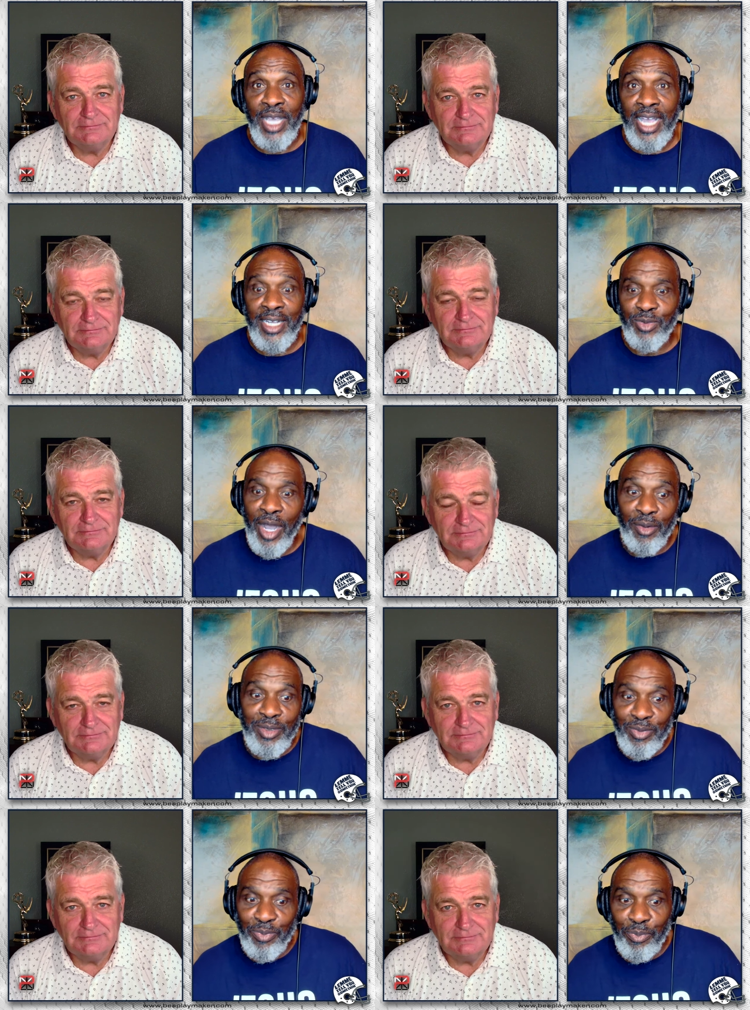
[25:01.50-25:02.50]
Speaker 1: games where I
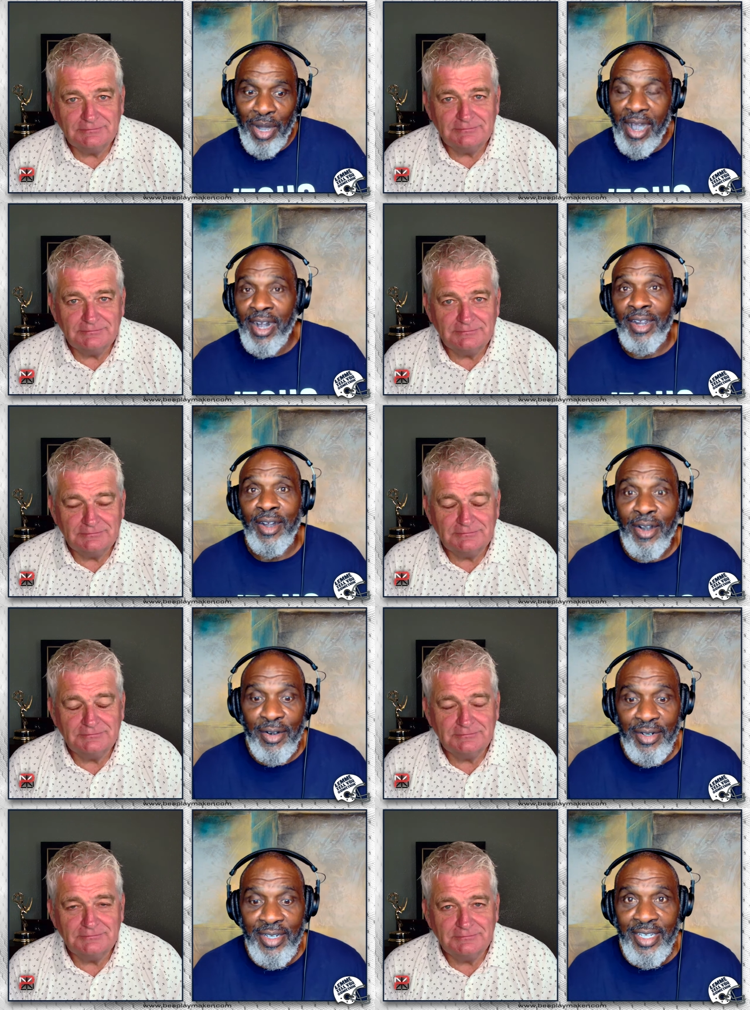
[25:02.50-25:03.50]
was barely
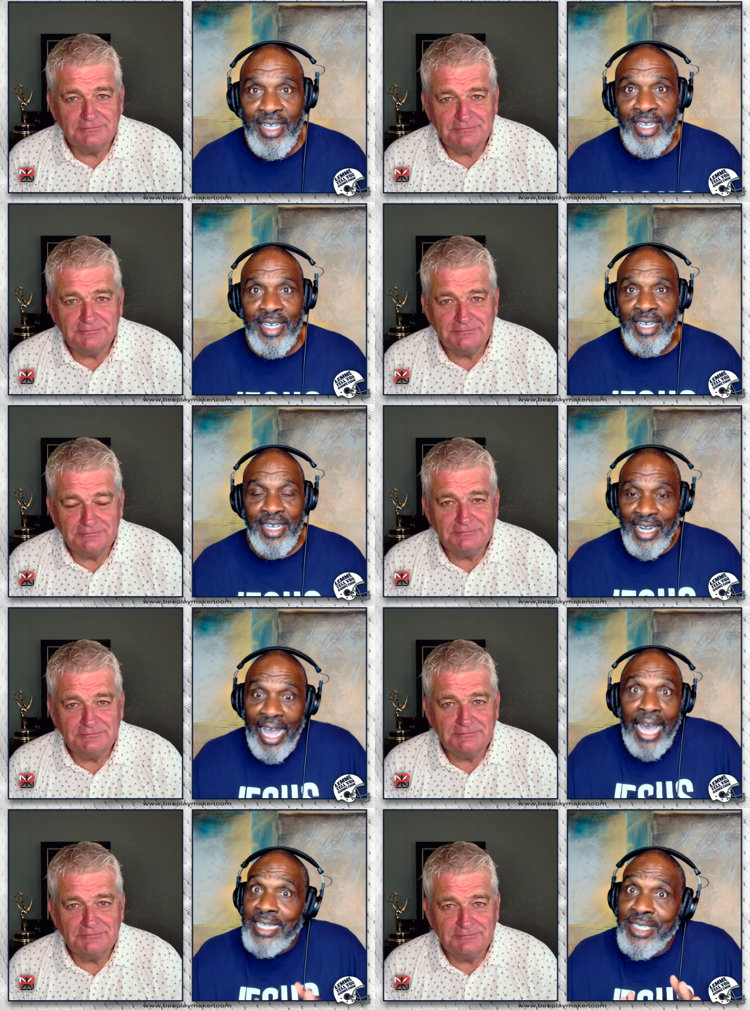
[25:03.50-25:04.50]
hurt and
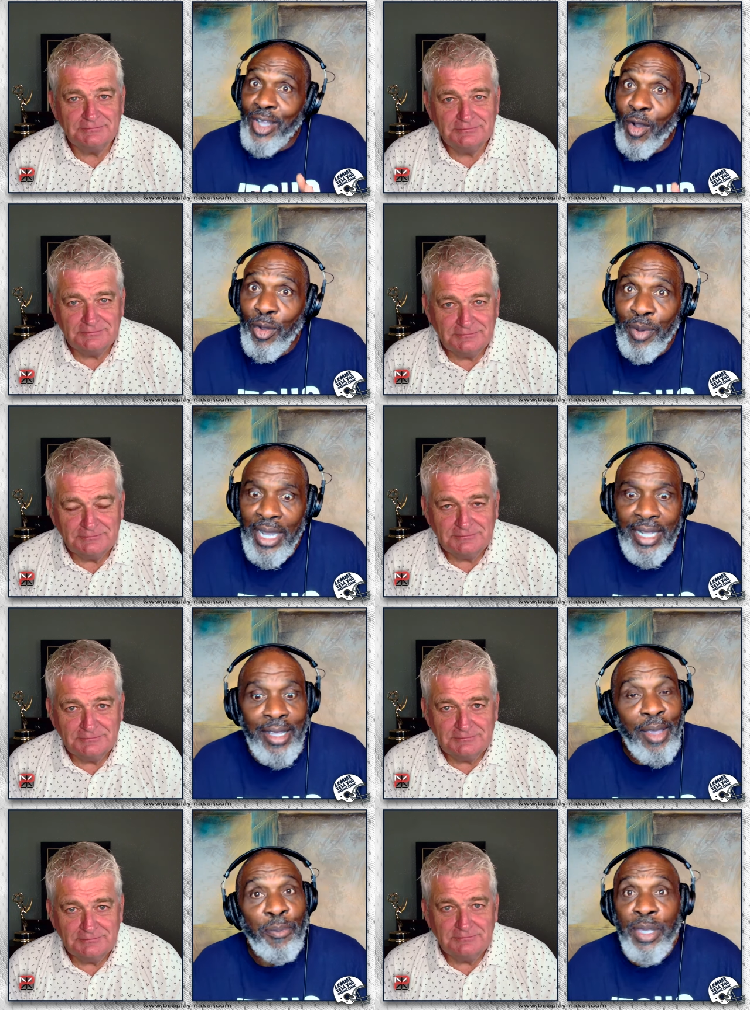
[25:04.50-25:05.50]
I didn't talk about
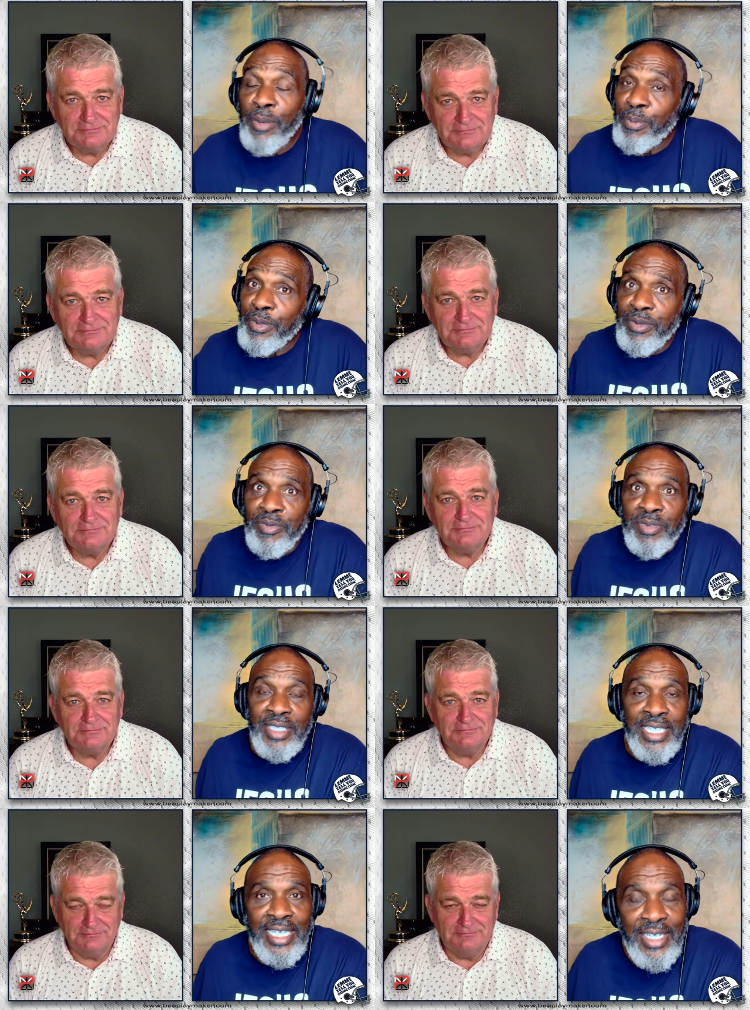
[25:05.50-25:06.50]
it and people
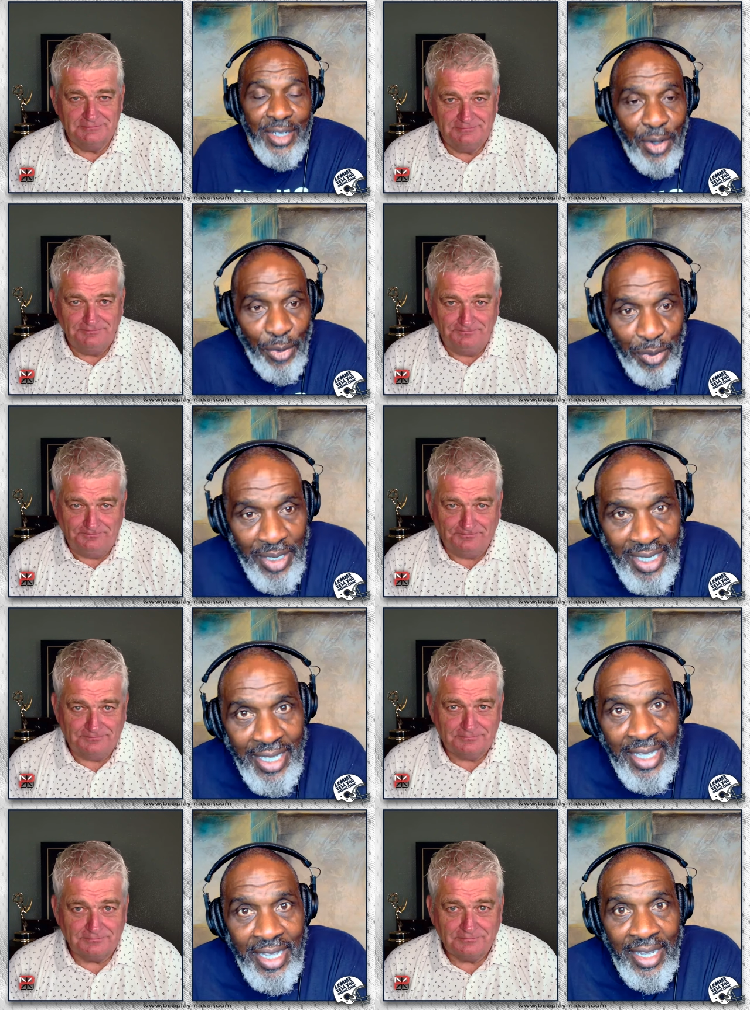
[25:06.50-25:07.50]
didn't know.
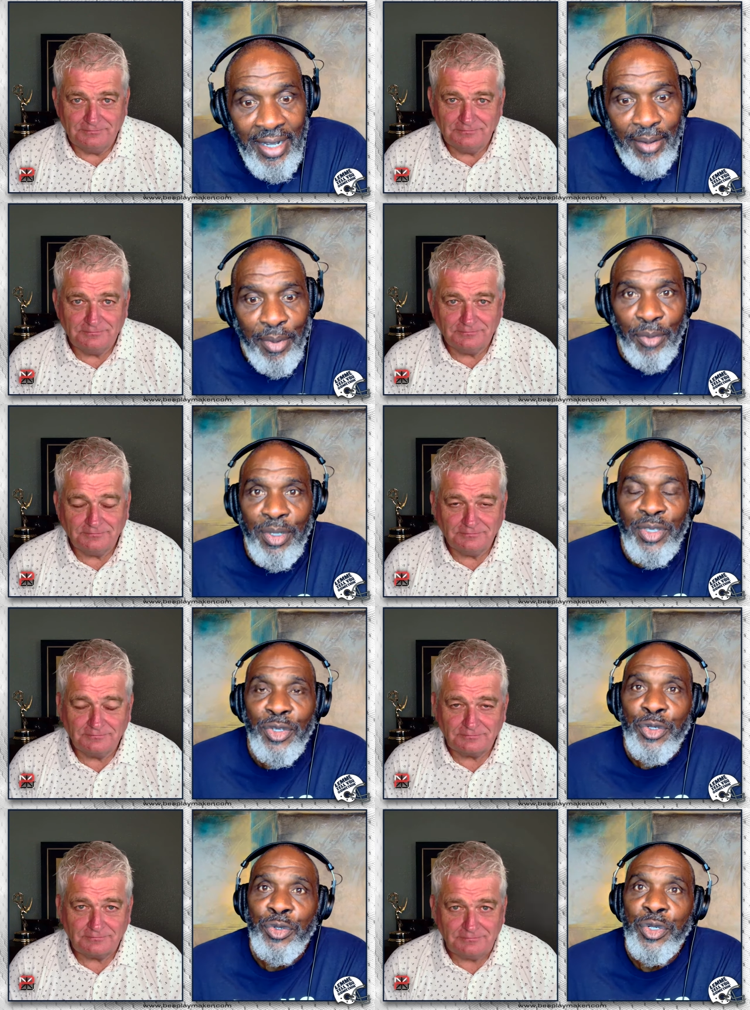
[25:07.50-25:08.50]
But when
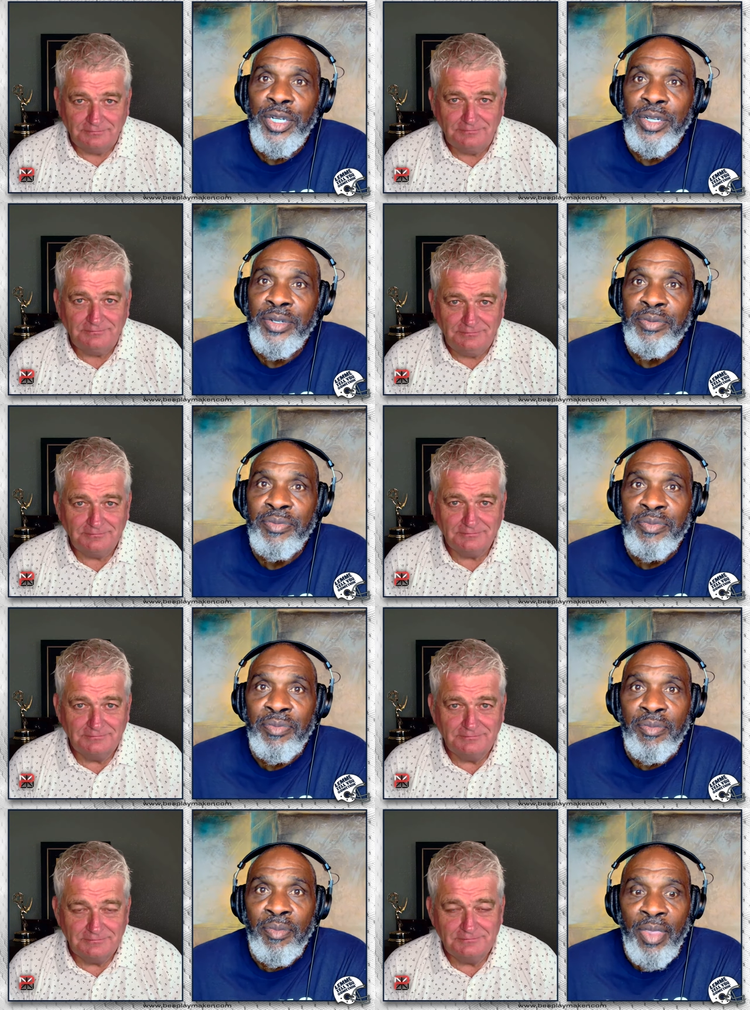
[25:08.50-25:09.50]
you
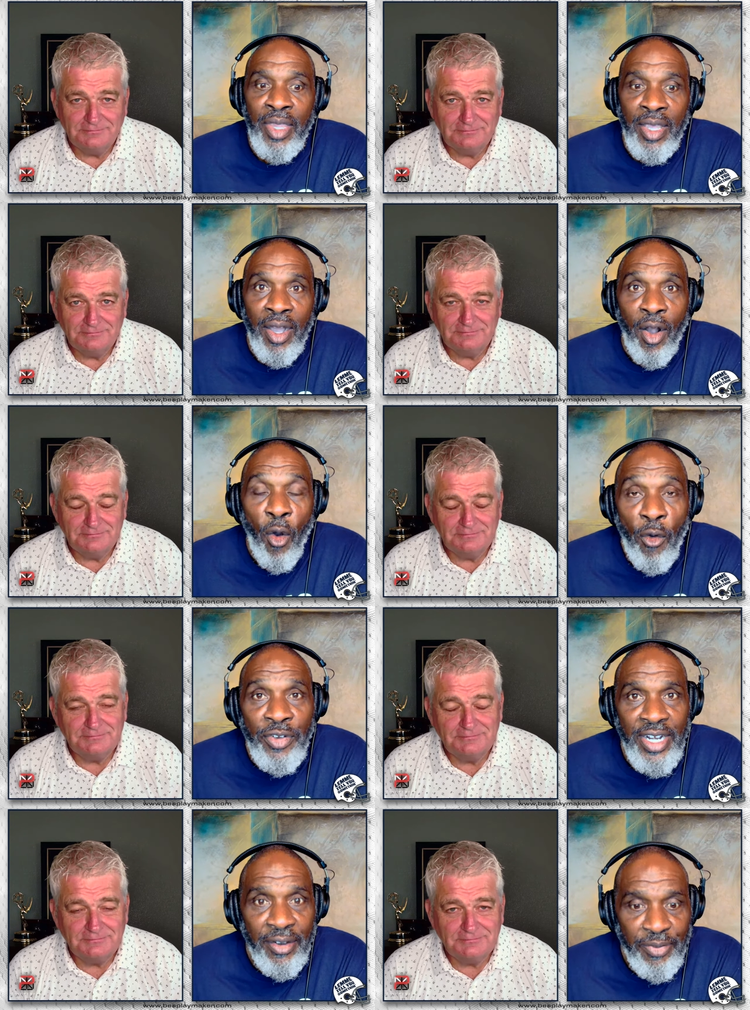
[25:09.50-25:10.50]

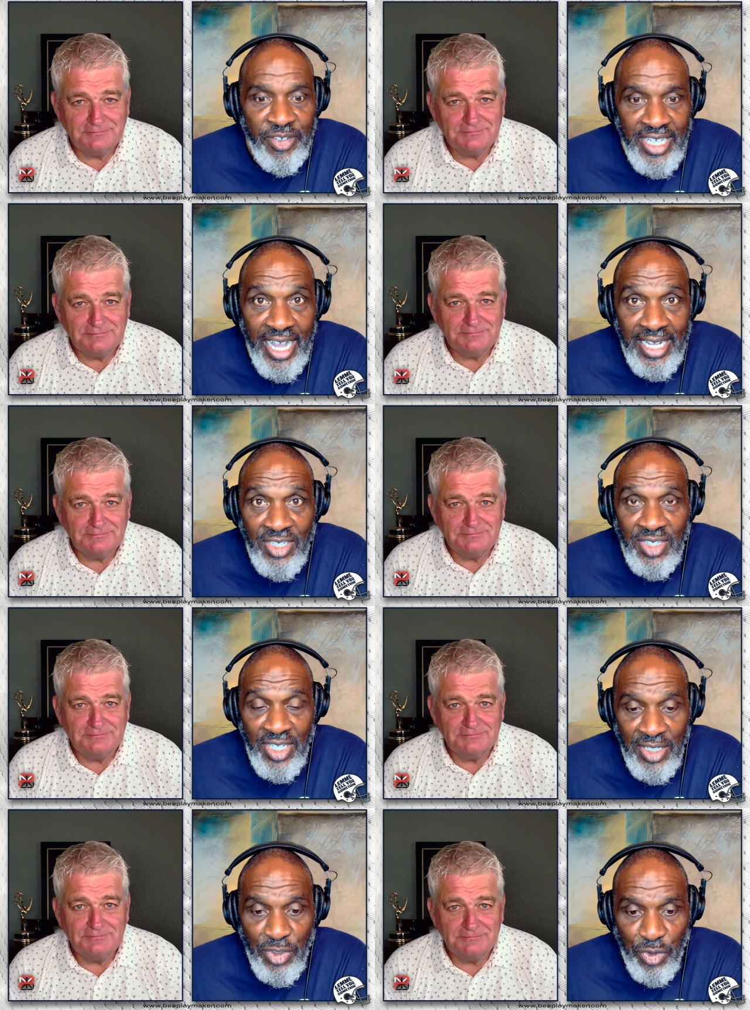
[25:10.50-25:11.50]
overemphasize
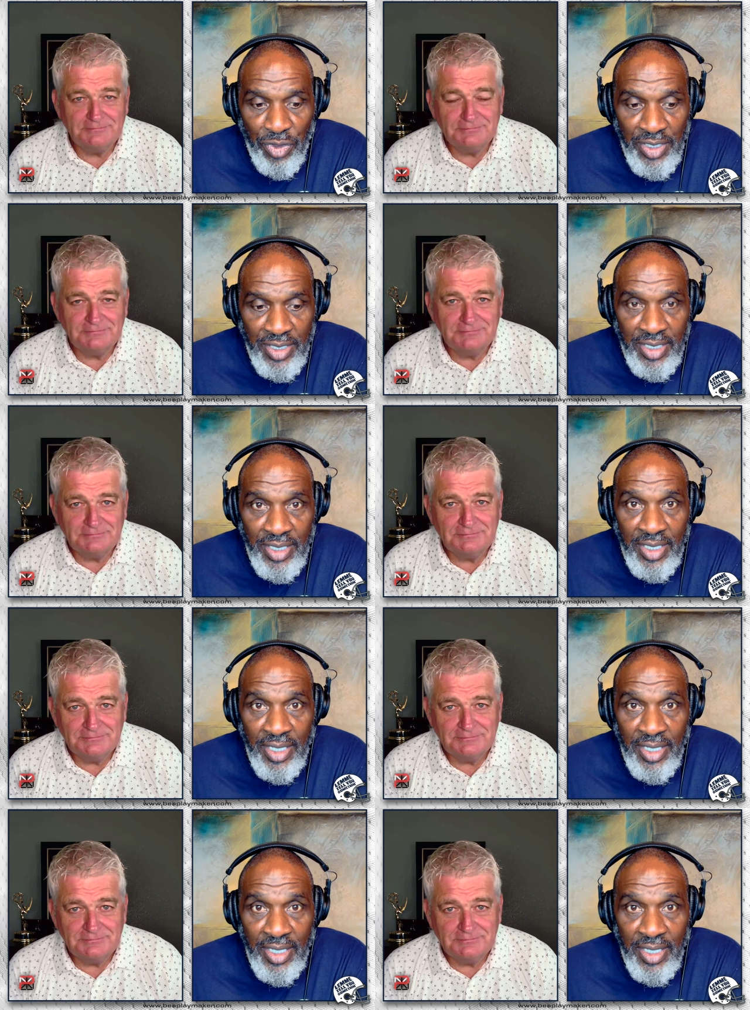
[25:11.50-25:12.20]
your injuries